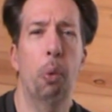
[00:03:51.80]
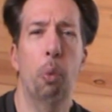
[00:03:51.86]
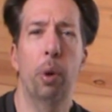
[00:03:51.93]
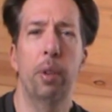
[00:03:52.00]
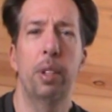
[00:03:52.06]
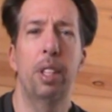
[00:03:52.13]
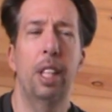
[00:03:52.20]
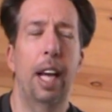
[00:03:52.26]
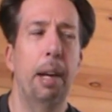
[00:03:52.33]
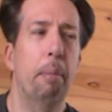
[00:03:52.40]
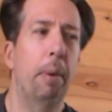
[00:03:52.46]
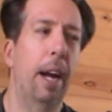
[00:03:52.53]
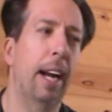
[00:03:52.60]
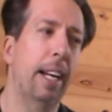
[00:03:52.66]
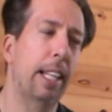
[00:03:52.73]
weren't
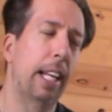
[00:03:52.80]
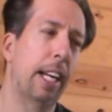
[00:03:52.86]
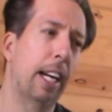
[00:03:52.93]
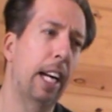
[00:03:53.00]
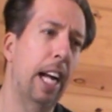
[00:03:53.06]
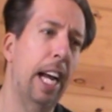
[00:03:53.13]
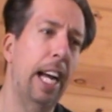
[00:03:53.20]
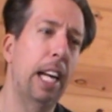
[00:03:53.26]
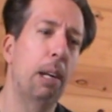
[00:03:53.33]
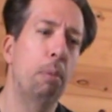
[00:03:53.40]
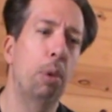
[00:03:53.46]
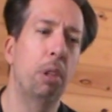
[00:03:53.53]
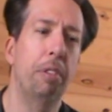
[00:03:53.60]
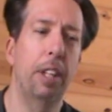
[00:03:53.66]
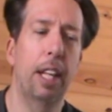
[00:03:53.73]
said back then and i hate a
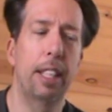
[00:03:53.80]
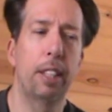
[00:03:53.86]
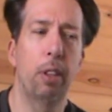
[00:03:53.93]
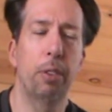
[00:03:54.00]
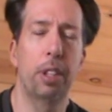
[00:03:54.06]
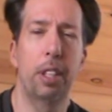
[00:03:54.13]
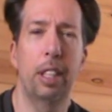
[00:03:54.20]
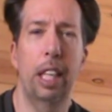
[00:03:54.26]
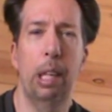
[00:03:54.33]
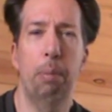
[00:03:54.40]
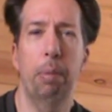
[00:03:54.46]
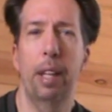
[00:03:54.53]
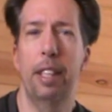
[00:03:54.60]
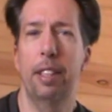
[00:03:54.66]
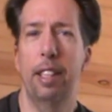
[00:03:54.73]
movie that's supposed to
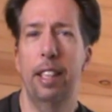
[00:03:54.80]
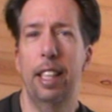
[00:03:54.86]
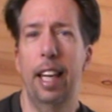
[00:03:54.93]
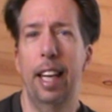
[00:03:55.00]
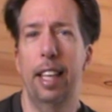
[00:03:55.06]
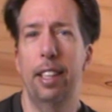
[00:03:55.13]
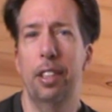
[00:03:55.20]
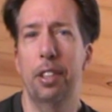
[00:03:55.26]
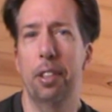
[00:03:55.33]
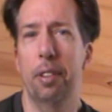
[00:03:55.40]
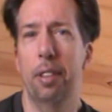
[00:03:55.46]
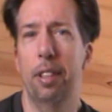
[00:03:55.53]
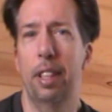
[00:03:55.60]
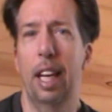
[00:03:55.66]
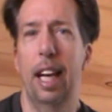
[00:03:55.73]
take place in the 80s
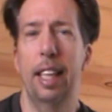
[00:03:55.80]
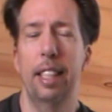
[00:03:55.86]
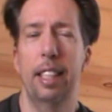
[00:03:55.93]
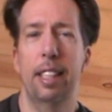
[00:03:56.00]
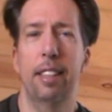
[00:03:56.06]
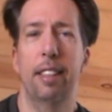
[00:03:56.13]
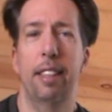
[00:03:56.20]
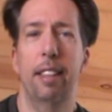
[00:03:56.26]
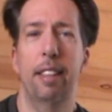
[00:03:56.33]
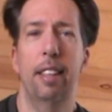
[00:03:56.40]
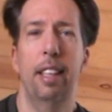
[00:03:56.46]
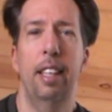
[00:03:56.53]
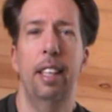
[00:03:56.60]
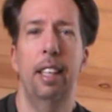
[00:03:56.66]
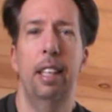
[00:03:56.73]
or the 90s and
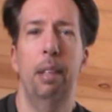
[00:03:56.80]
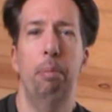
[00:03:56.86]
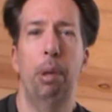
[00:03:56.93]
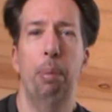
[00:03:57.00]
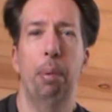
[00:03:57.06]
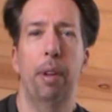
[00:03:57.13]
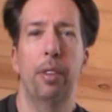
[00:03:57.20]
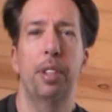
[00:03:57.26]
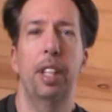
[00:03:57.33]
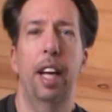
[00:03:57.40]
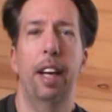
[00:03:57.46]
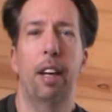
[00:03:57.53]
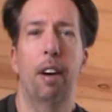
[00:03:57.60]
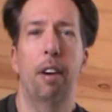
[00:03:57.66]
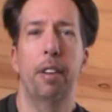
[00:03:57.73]
people are
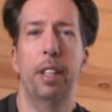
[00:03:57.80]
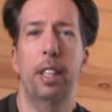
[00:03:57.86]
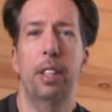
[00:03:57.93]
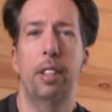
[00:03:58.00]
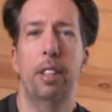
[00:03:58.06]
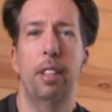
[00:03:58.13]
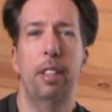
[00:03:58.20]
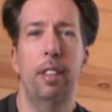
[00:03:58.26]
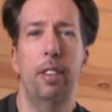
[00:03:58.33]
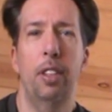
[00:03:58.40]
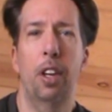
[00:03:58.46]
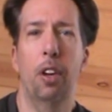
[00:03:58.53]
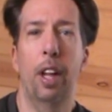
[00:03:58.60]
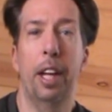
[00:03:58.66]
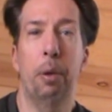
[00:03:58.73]
saying all these
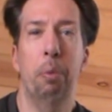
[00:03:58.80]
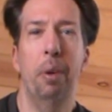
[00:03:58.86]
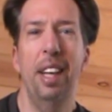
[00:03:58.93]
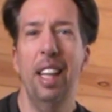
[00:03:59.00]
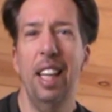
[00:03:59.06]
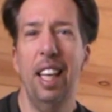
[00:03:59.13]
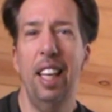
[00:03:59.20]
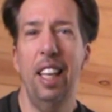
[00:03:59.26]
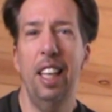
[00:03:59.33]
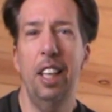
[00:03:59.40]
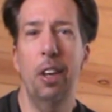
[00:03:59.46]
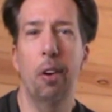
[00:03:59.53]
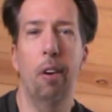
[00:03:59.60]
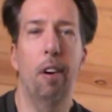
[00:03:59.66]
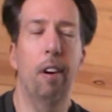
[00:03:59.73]
you know like
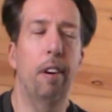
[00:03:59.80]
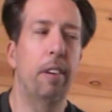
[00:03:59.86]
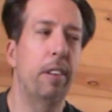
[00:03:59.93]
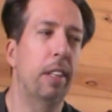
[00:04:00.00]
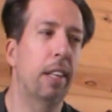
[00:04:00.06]
really or